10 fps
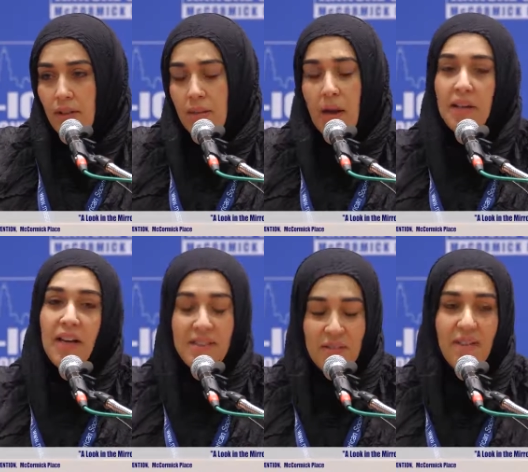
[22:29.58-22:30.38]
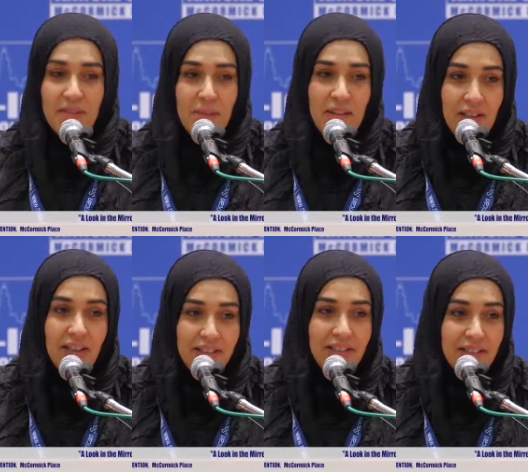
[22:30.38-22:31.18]
Come on, you guys don't have to be a
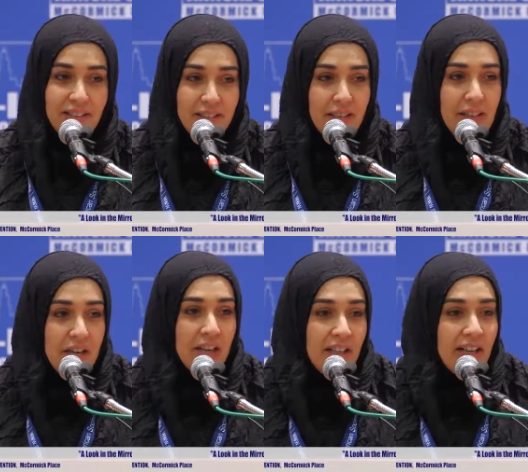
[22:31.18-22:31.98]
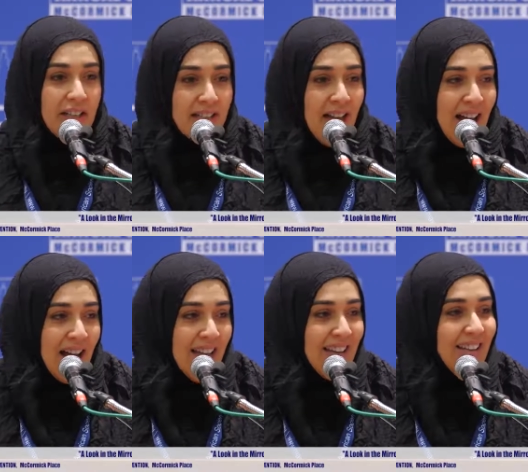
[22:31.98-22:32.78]
doctor. You're going to
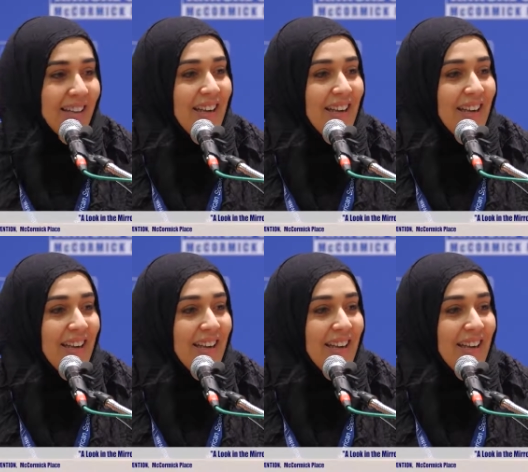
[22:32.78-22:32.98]
die